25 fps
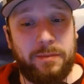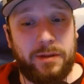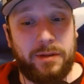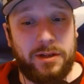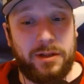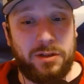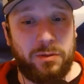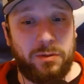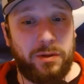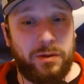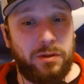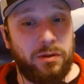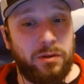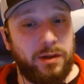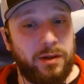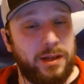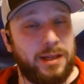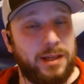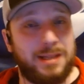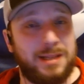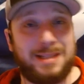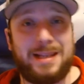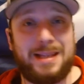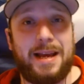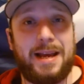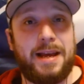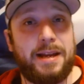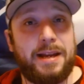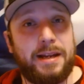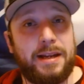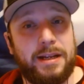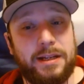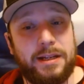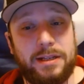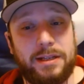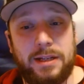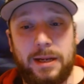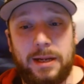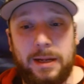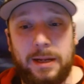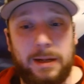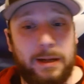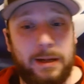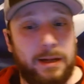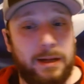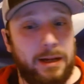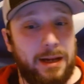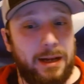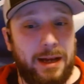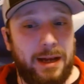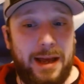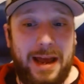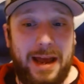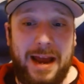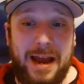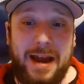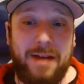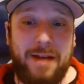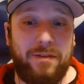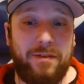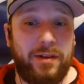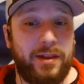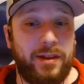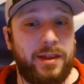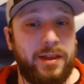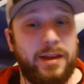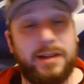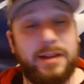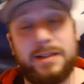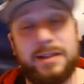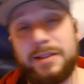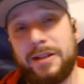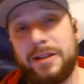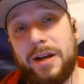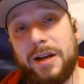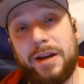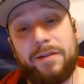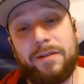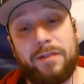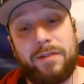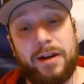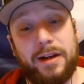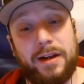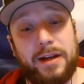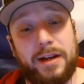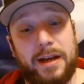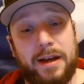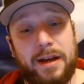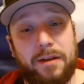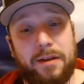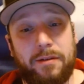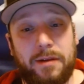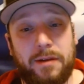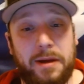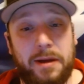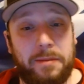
because when you look at the standings, everything is tight right now.